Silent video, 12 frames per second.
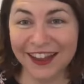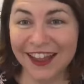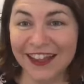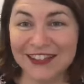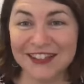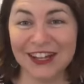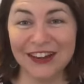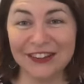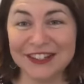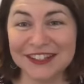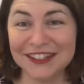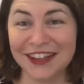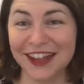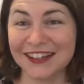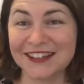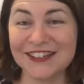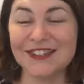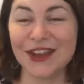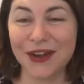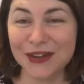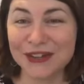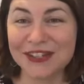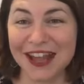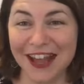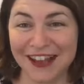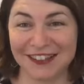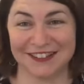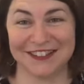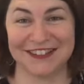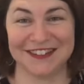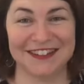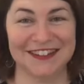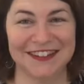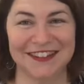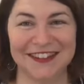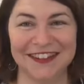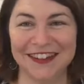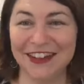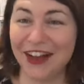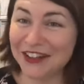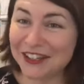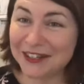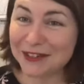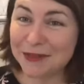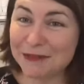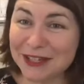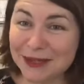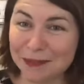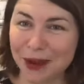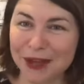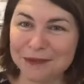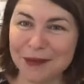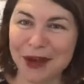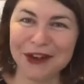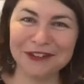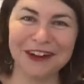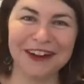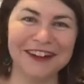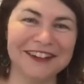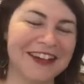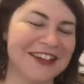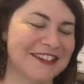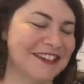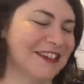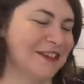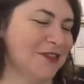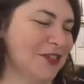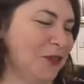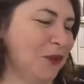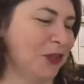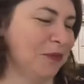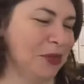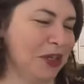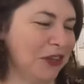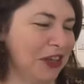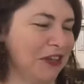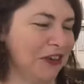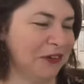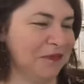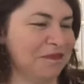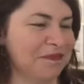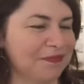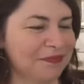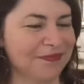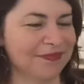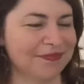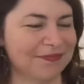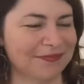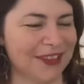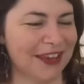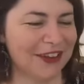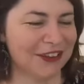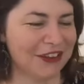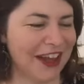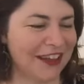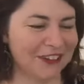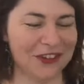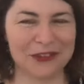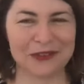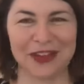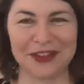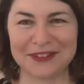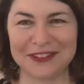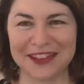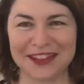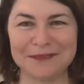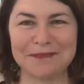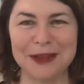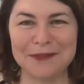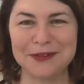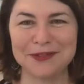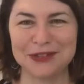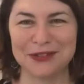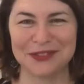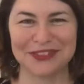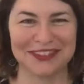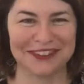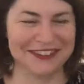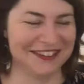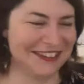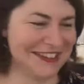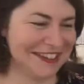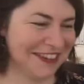She was like so touched. Oh, you missed my admirer. Yes, he was calling me Cleo. I could have had a lot of fun with that. Maybe it was a good thing I didn't see